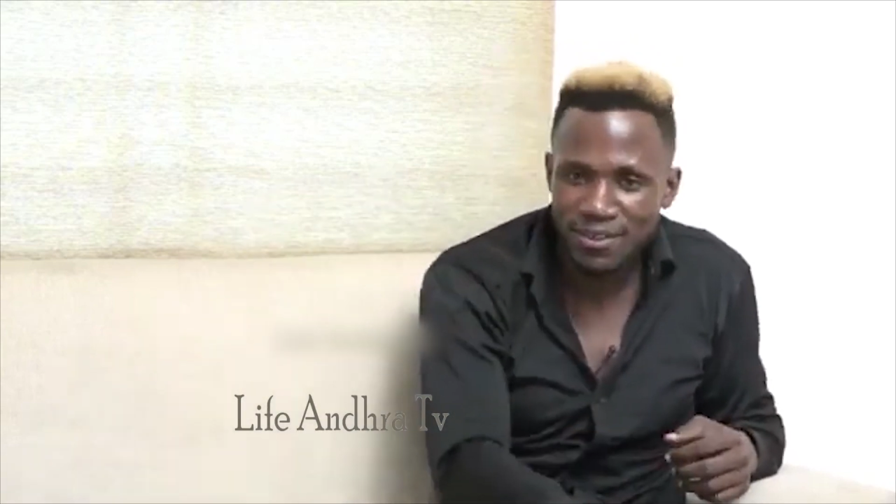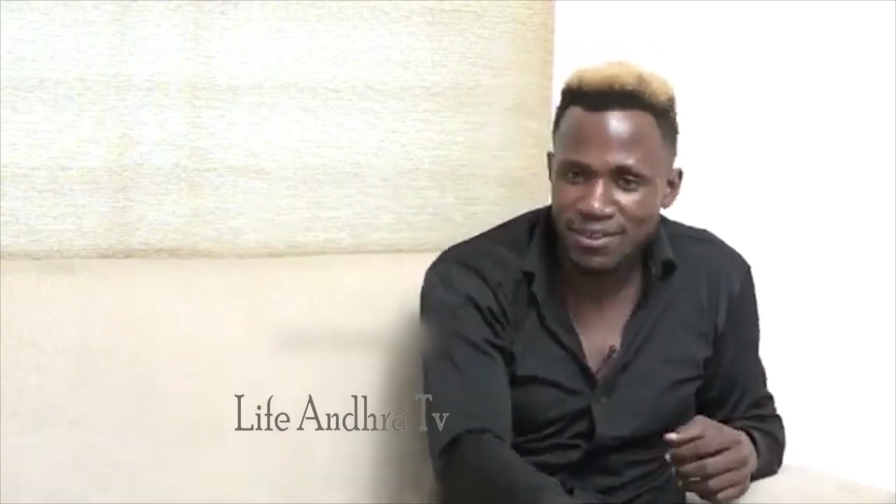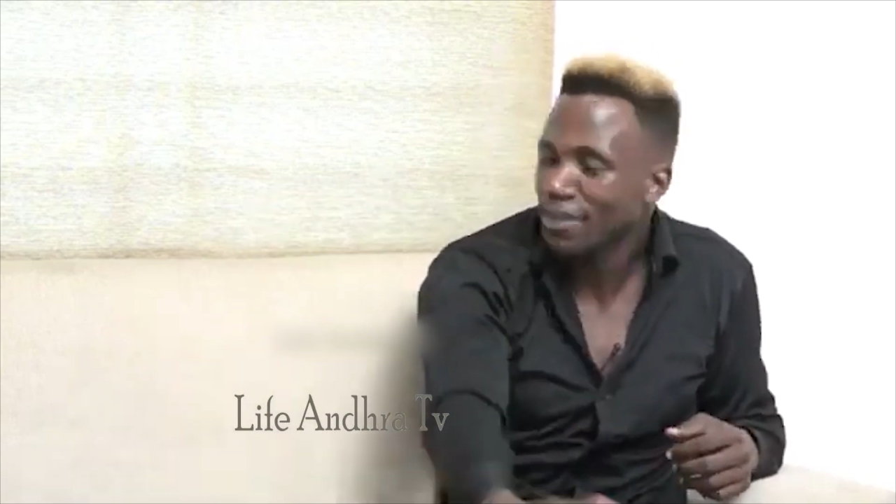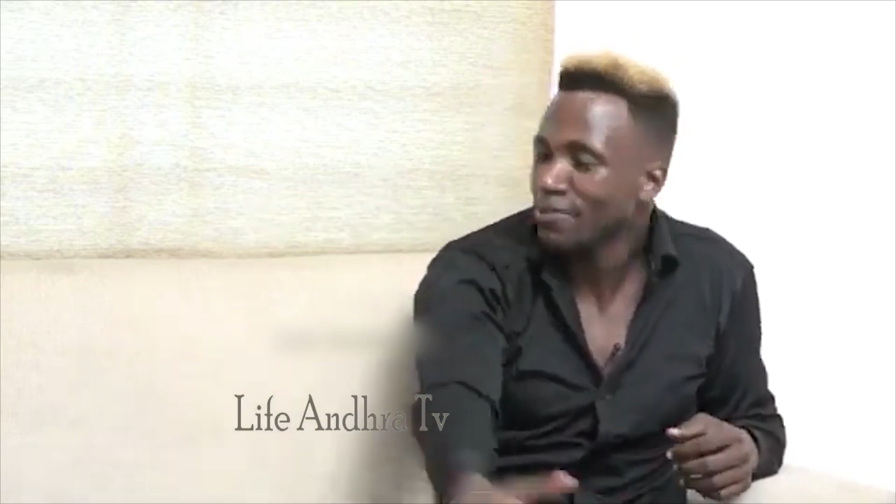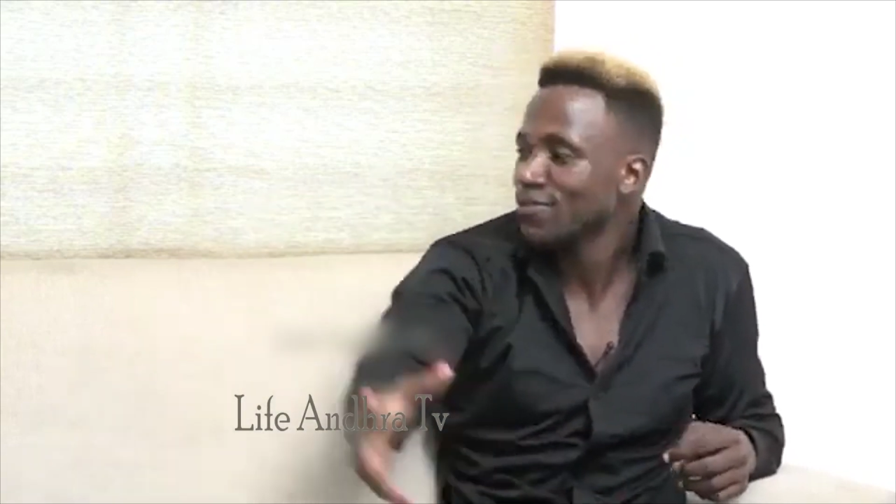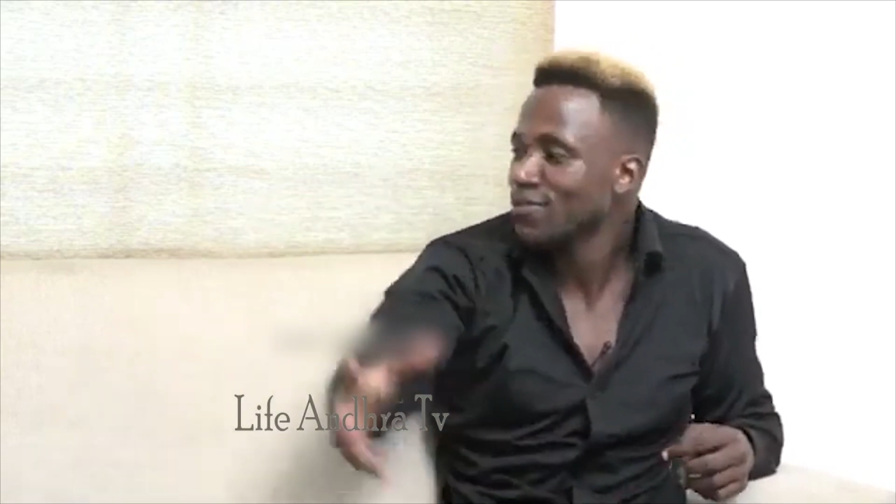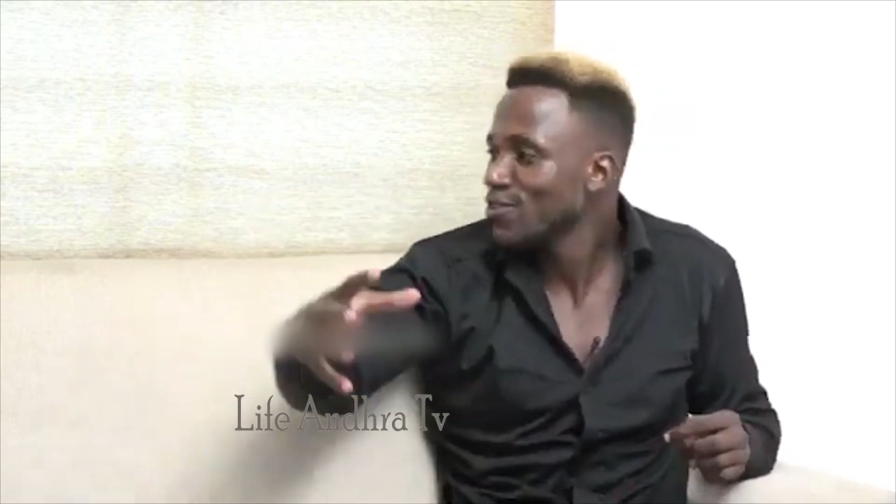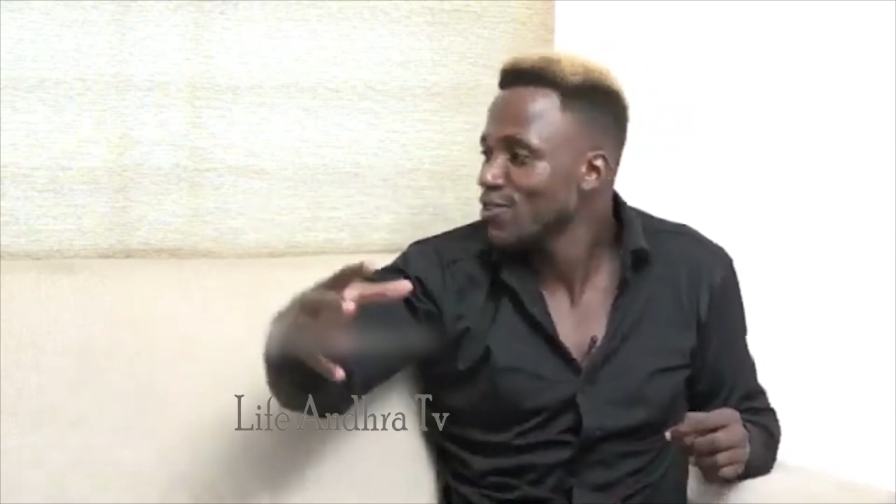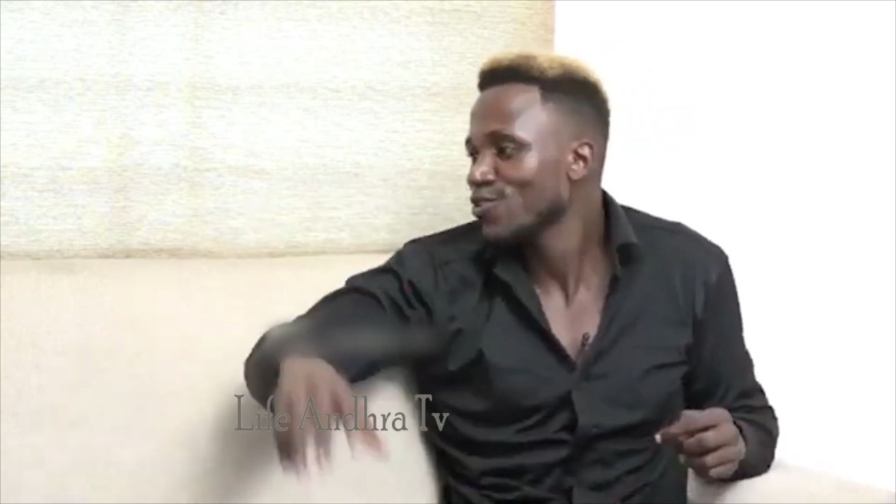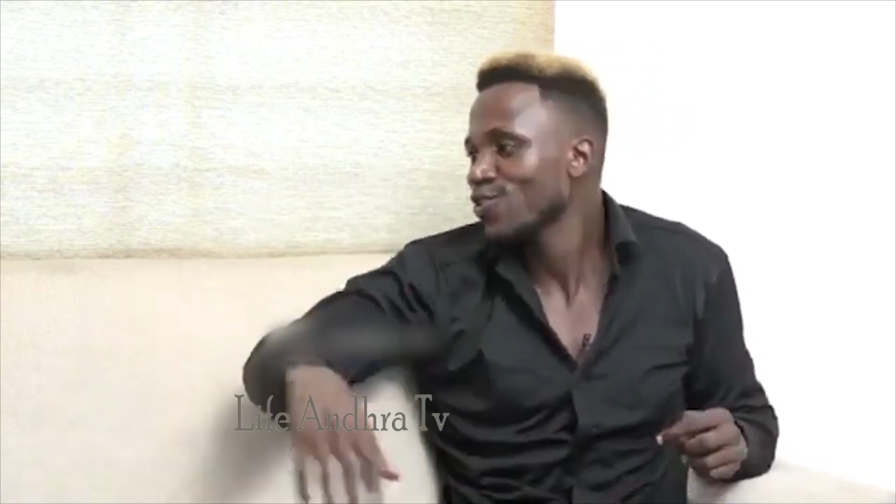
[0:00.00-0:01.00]
Motam
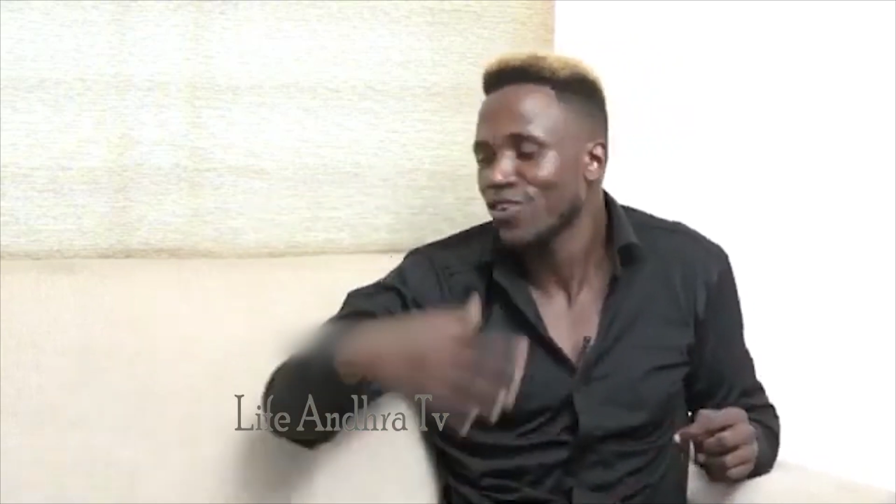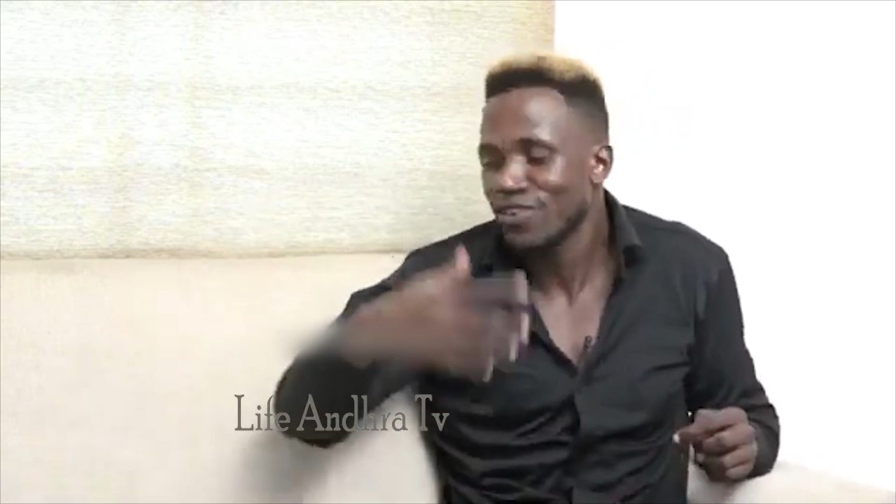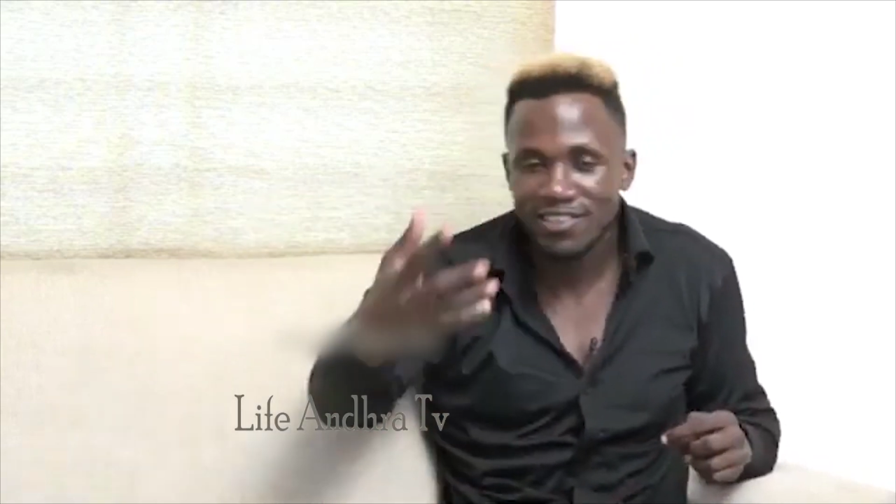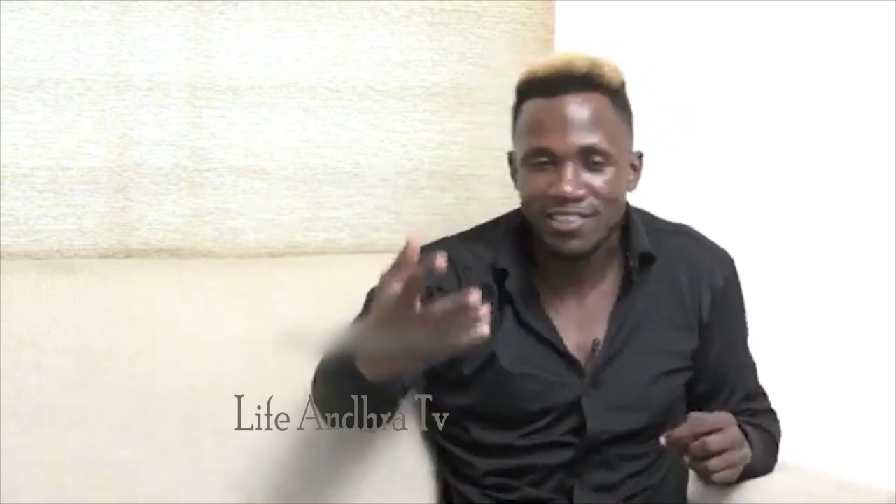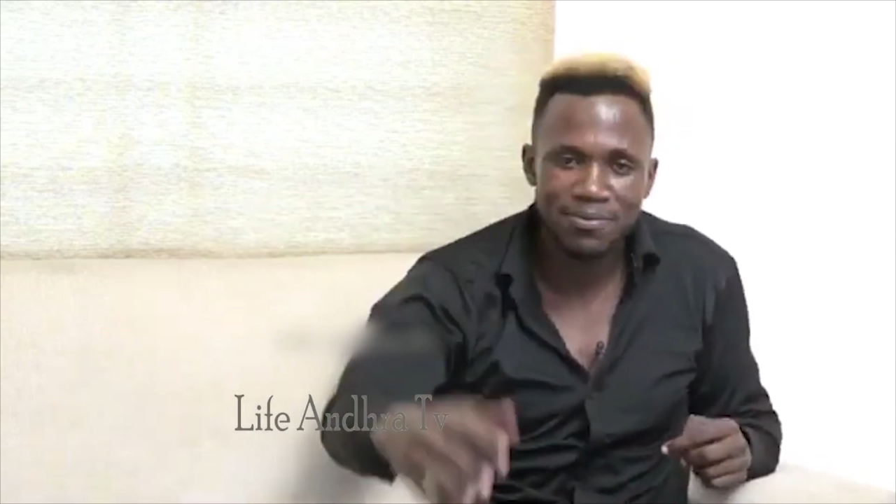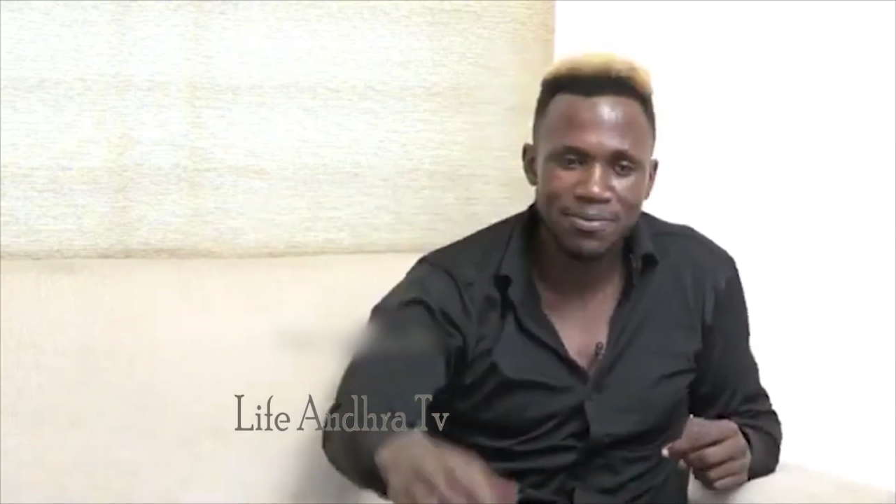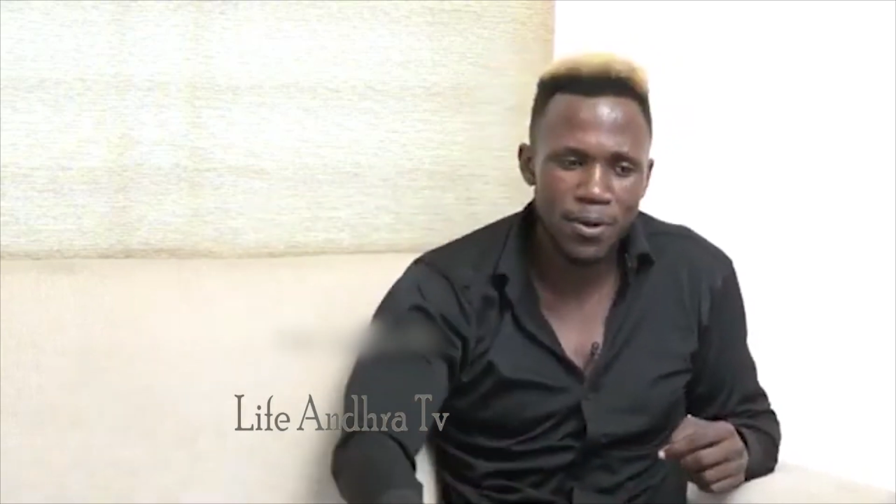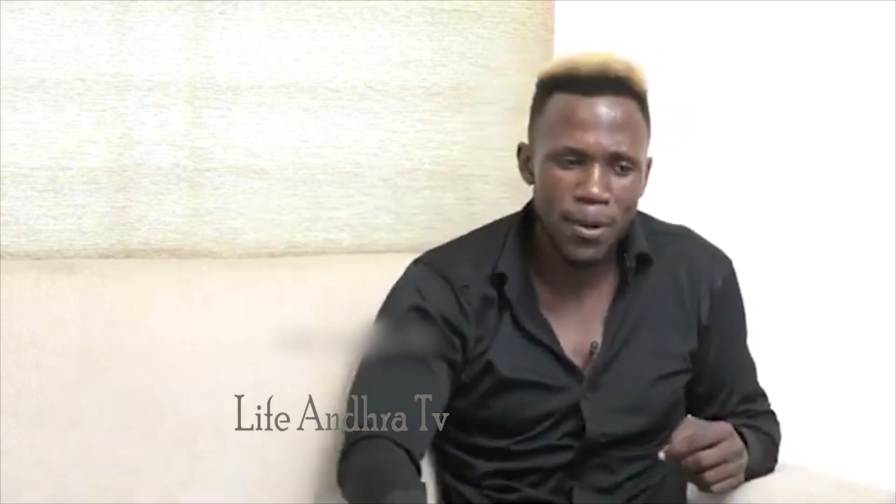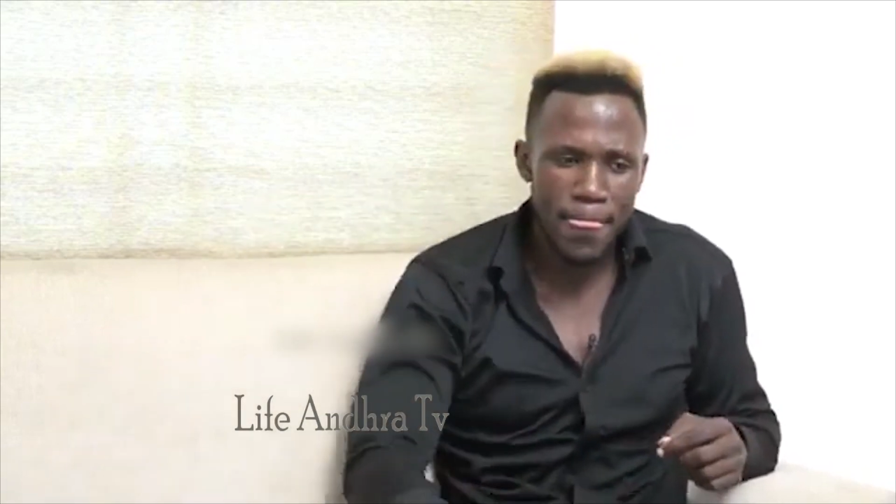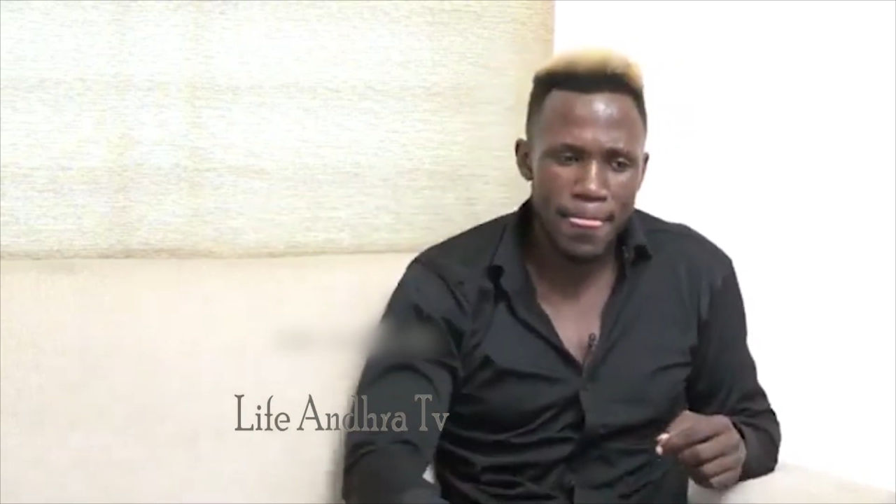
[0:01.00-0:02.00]
good, continue bro.